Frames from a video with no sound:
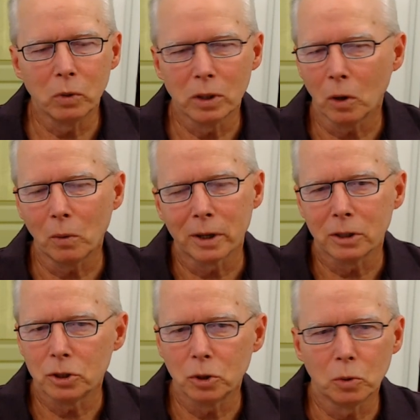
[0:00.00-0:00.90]
we don't want
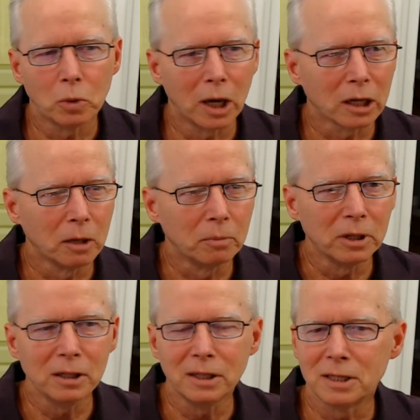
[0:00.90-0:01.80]
to do a
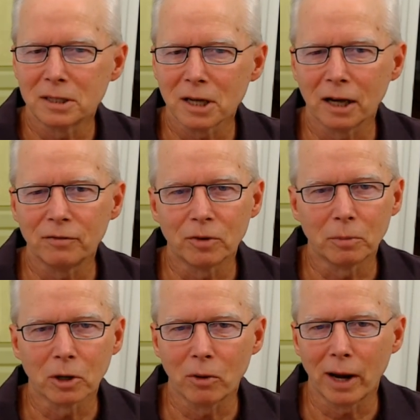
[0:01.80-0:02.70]
completely designed
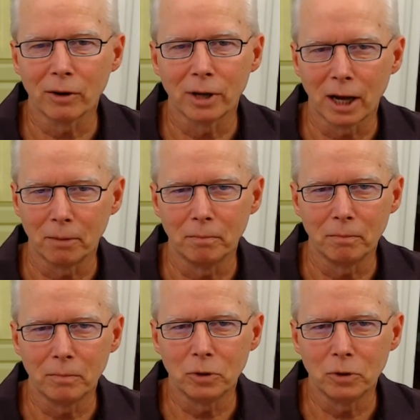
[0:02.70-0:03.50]
from the ground up